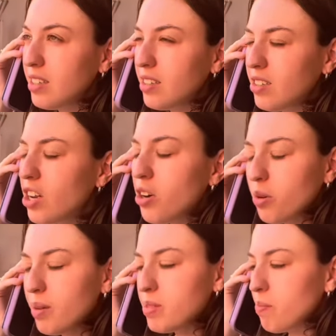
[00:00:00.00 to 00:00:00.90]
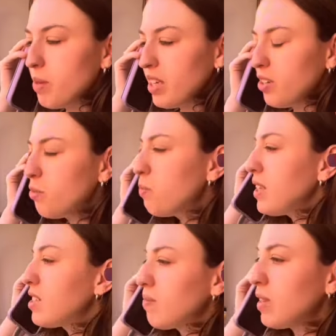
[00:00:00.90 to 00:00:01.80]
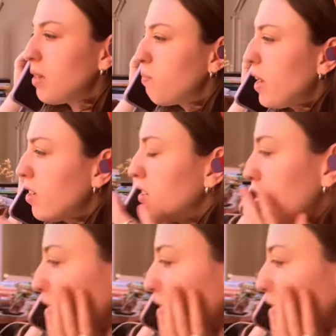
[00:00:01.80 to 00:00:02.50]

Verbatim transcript: No, I'm dumping you, but something better.